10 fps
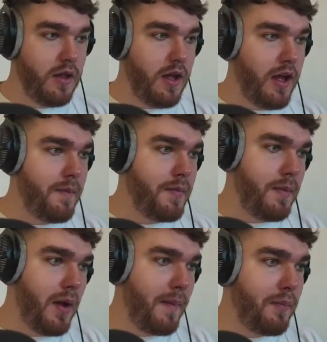
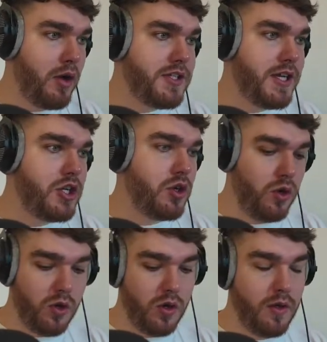But I'm pretty
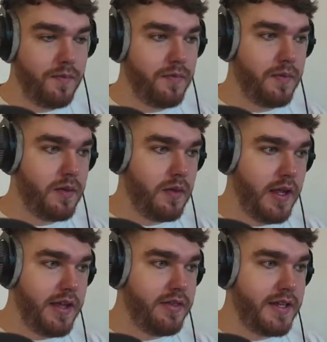sure
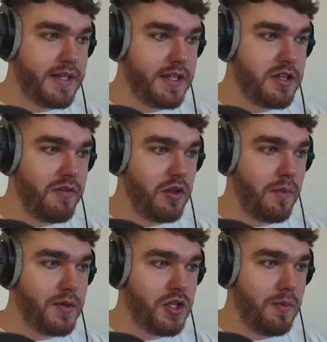in this interview that
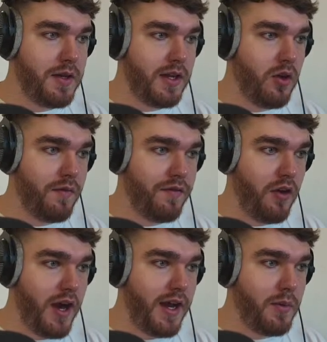Bissouma did on
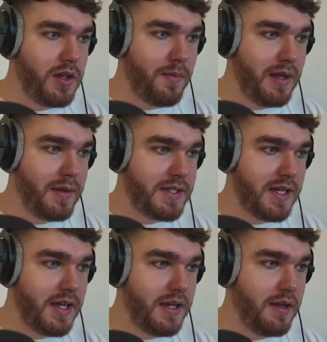Friday with the
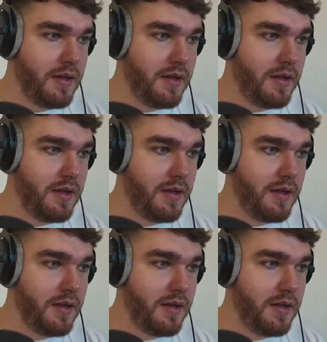BBC,